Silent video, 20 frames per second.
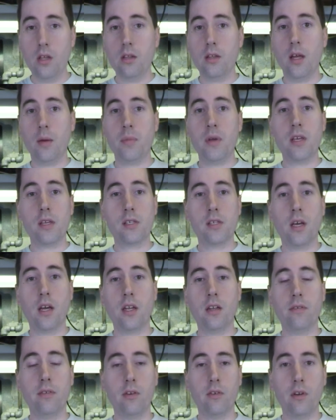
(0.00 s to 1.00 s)
That being said,
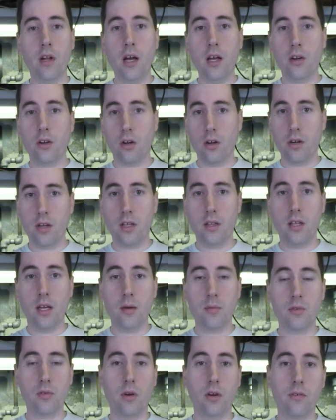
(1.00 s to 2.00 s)
if you're not already in the
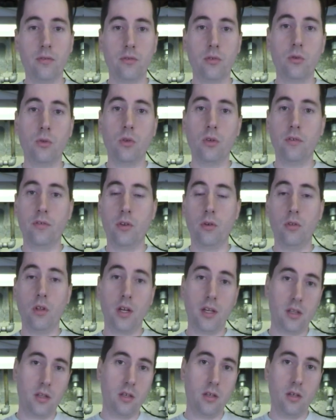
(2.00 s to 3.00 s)
M12 tool, if you
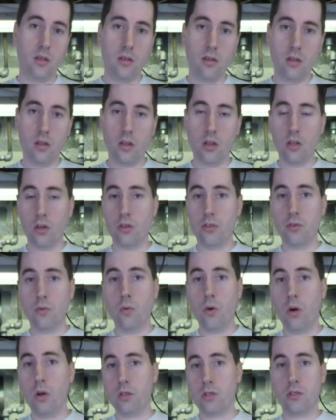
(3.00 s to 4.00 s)
like the little
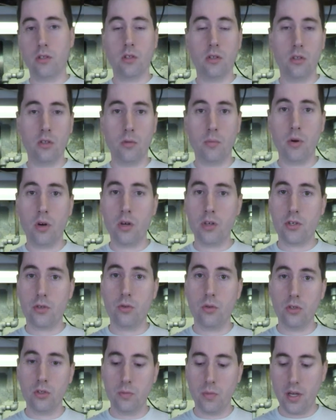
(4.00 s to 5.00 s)
DeWalt or the little Bosch
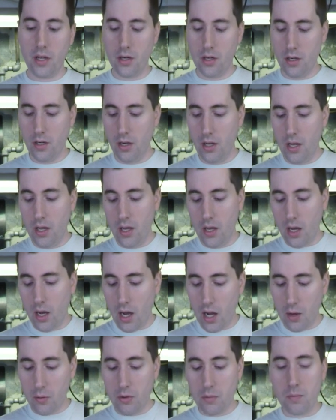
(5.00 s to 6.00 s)
tools better,
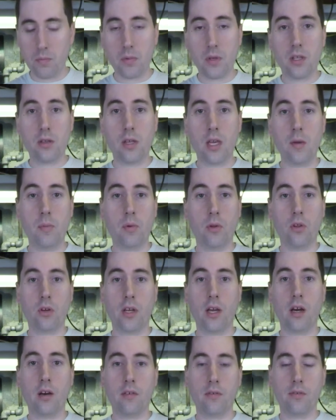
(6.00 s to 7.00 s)
I would keep a
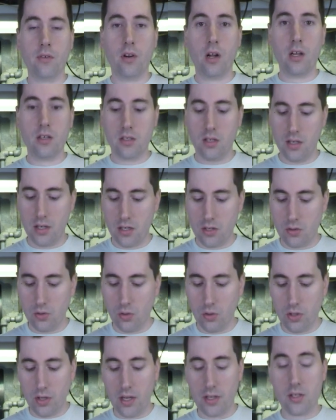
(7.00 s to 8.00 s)
lookout for an oscillating
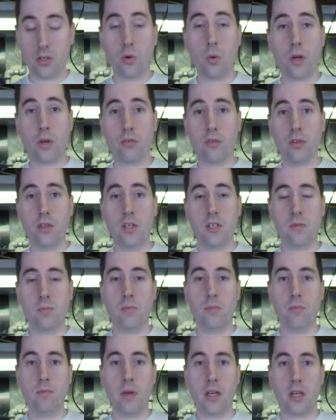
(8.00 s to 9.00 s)
tool that has a quick release
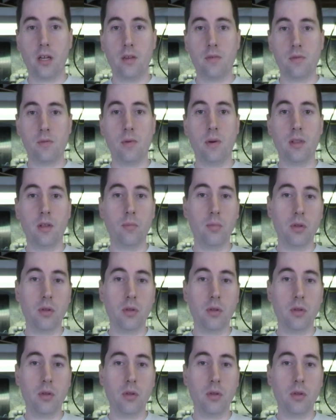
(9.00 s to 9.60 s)
mechanism on the